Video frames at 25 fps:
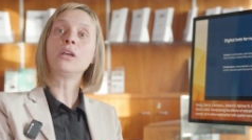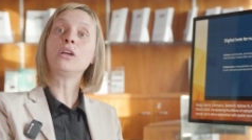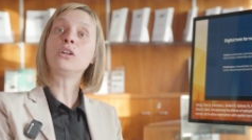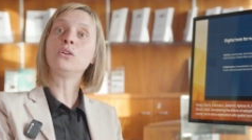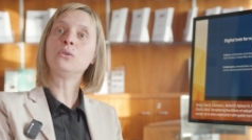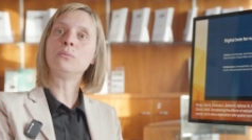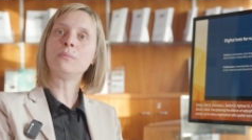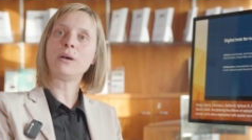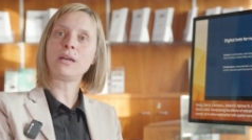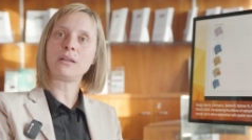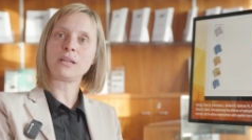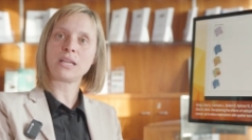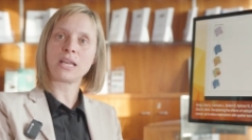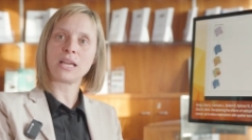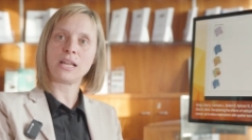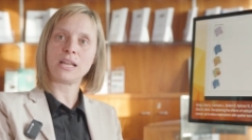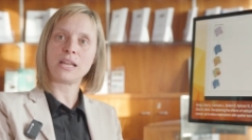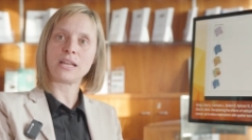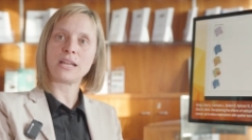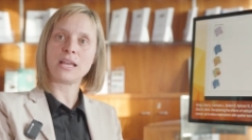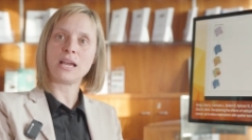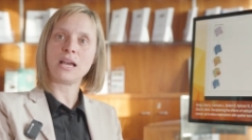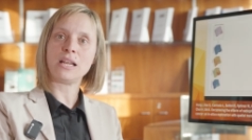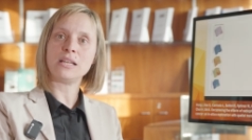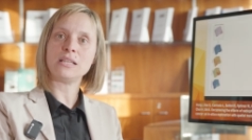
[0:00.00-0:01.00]
numerical
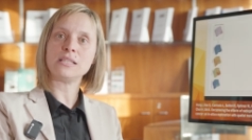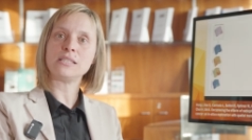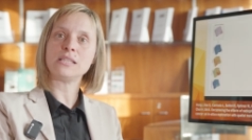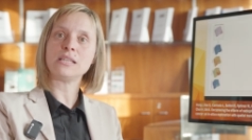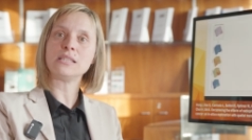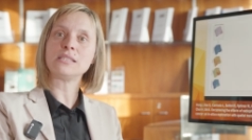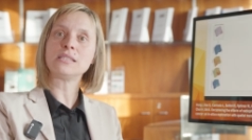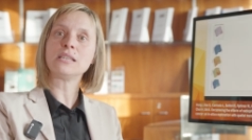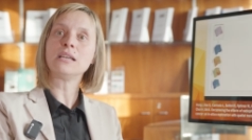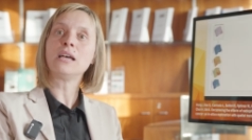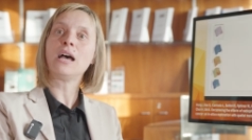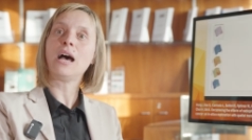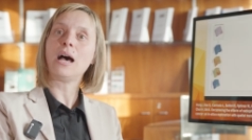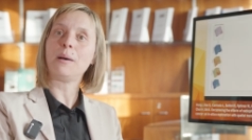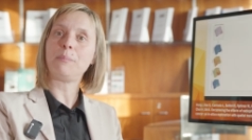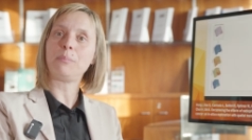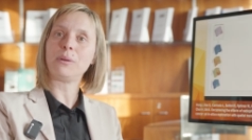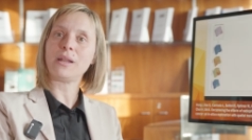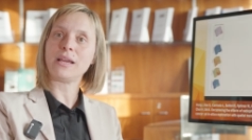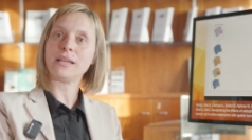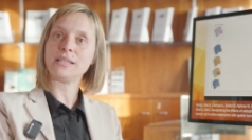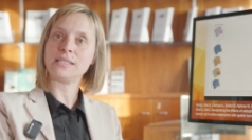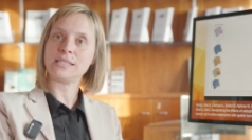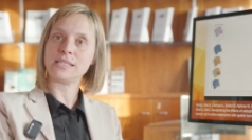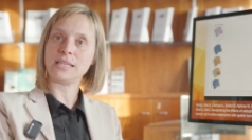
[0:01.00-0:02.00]
analysis,
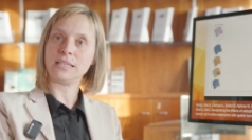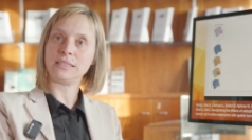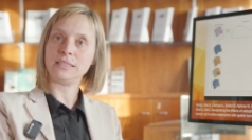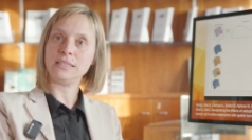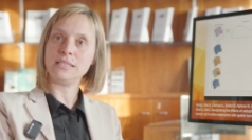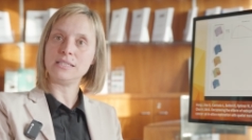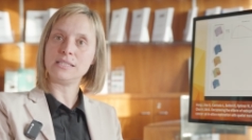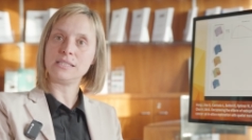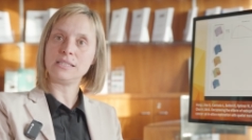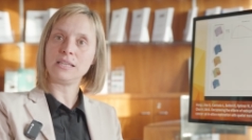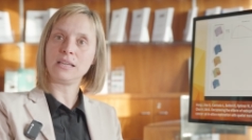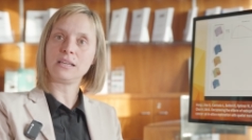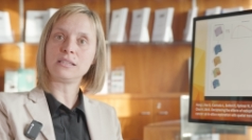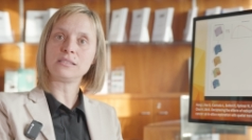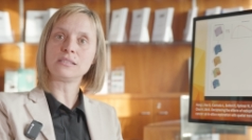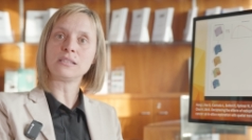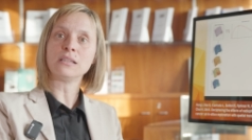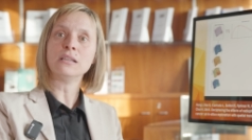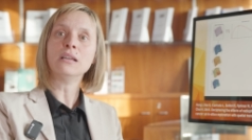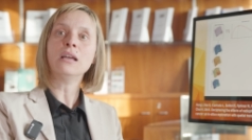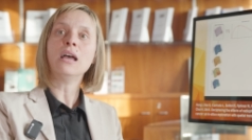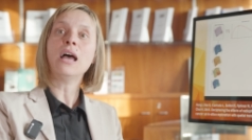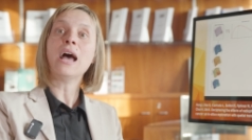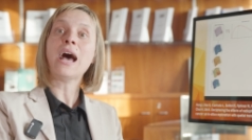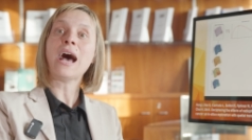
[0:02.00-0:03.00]
applied statistics,
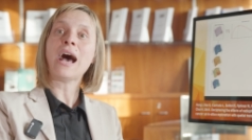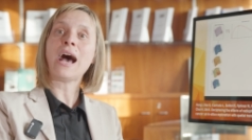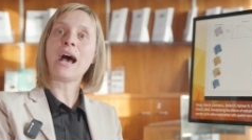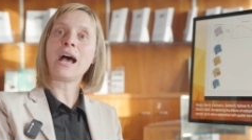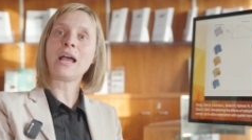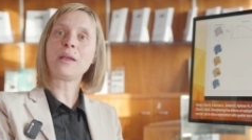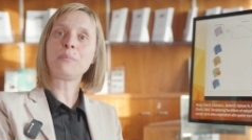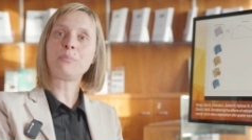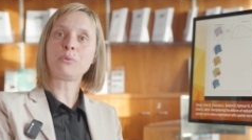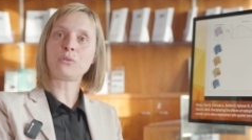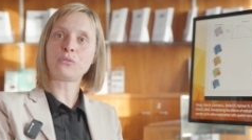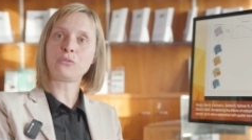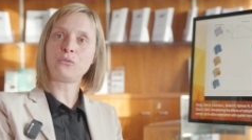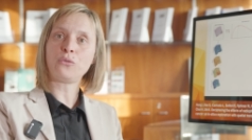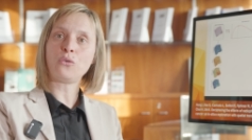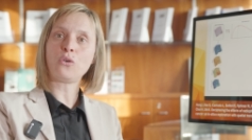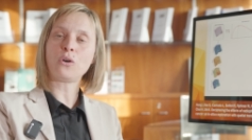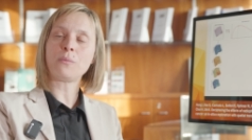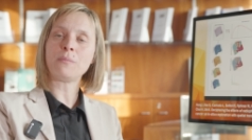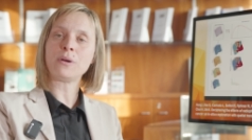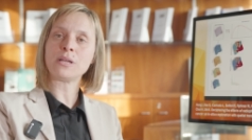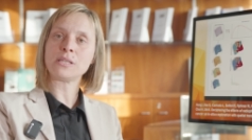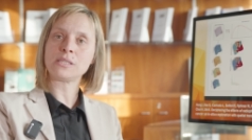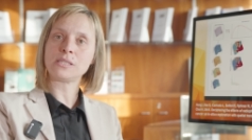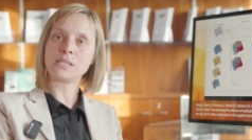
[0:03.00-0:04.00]

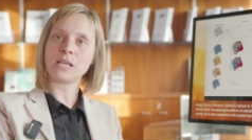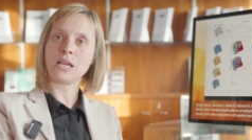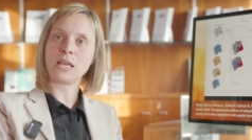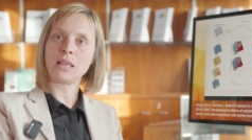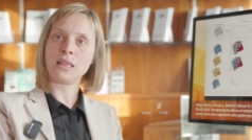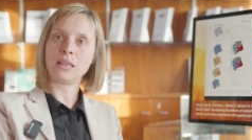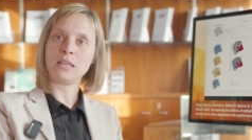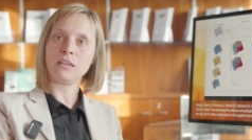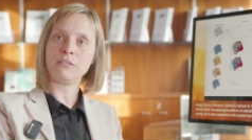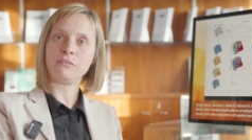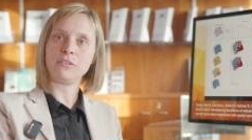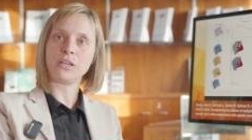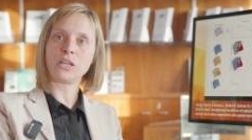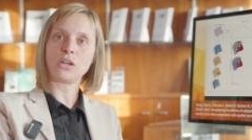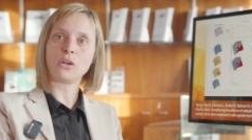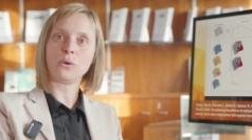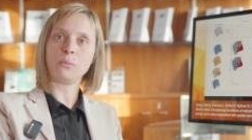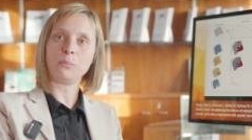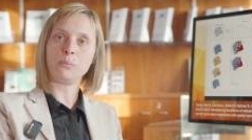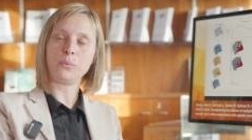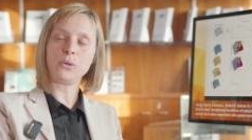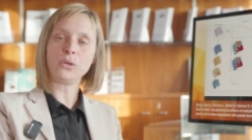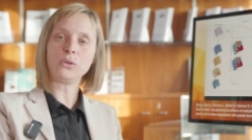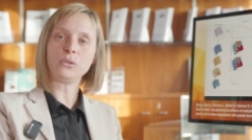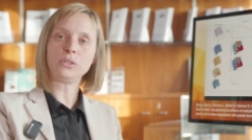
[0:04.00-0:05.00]
high-performance scientific
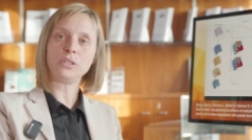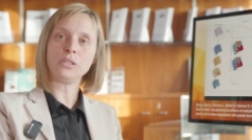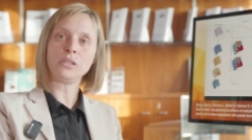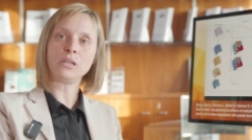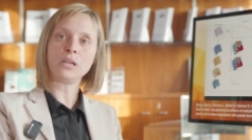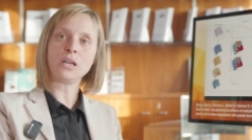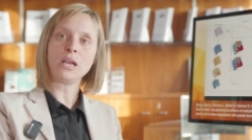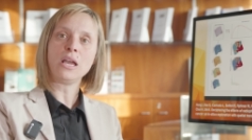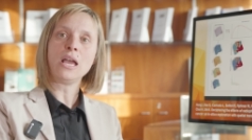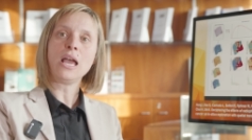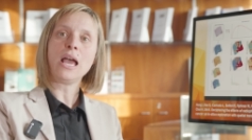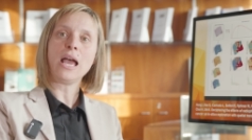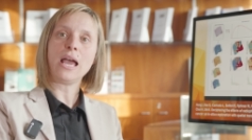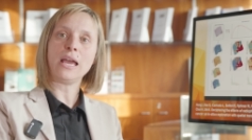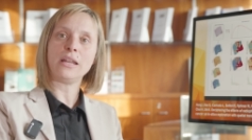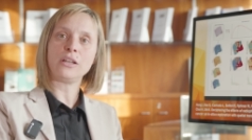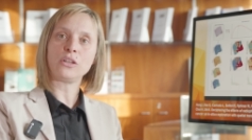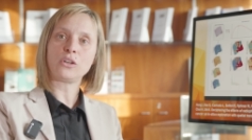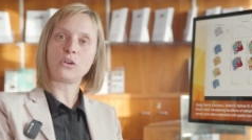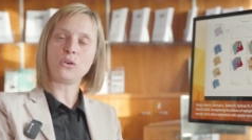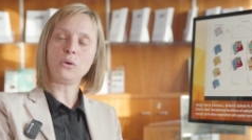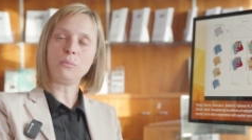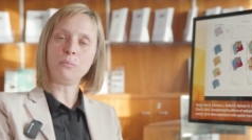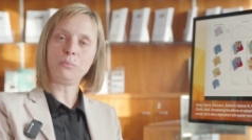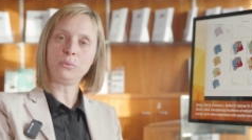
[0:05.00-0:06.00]
computing,
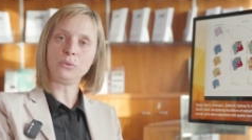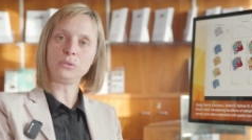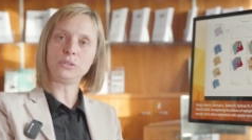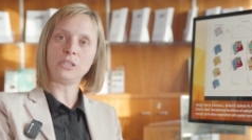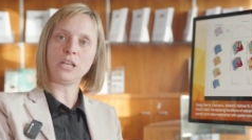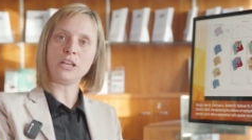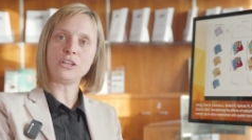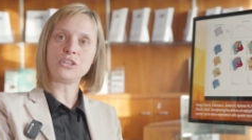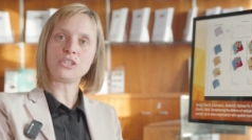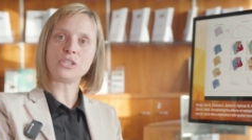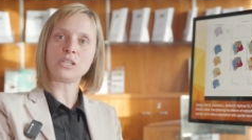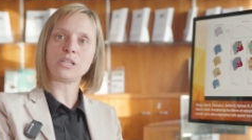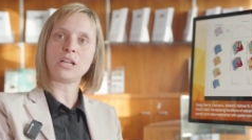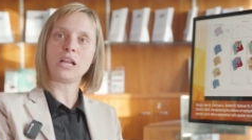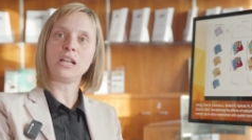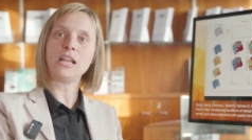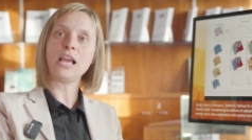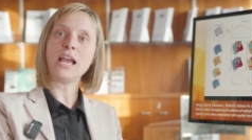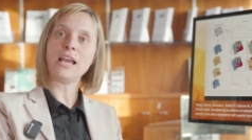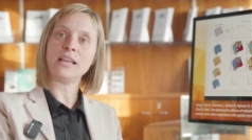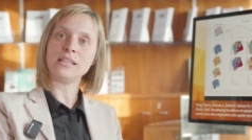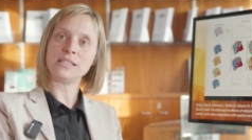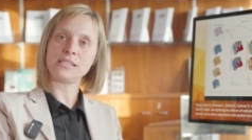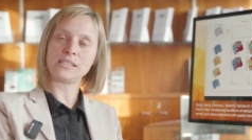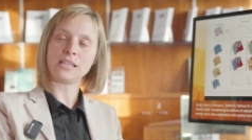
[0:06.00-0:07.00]
and computational
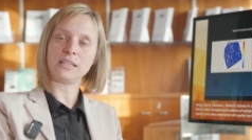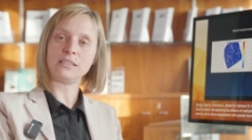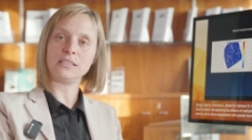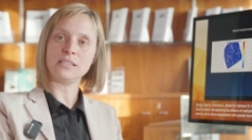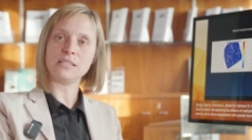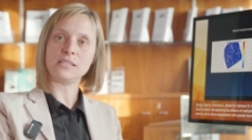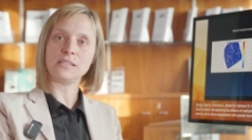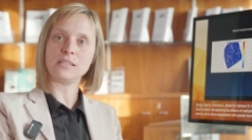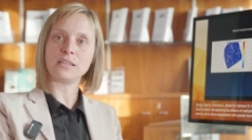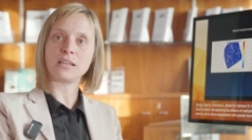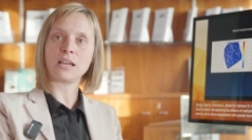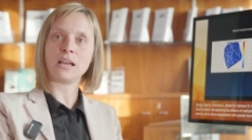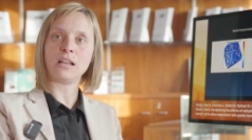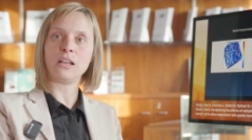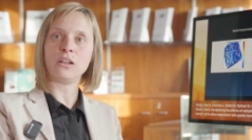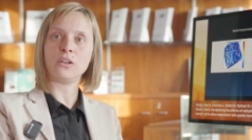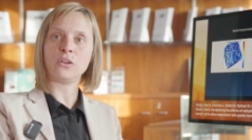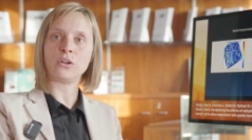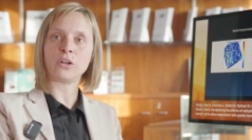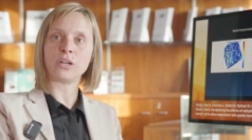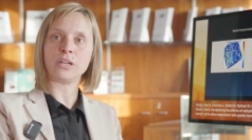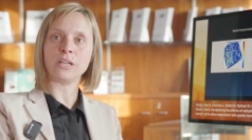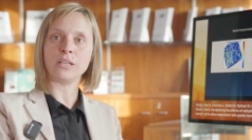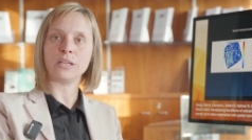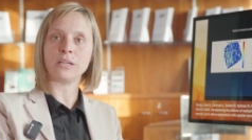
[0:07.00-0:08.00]
and statistical
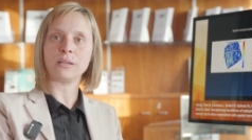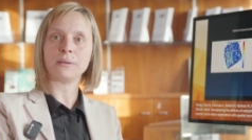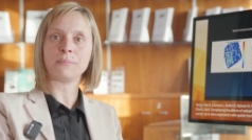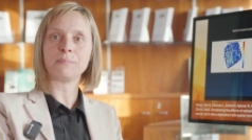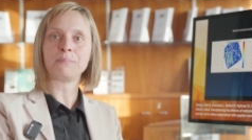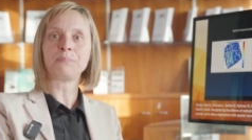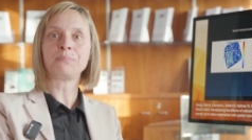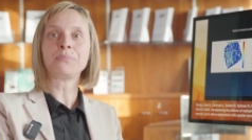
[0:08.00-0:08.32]
learning,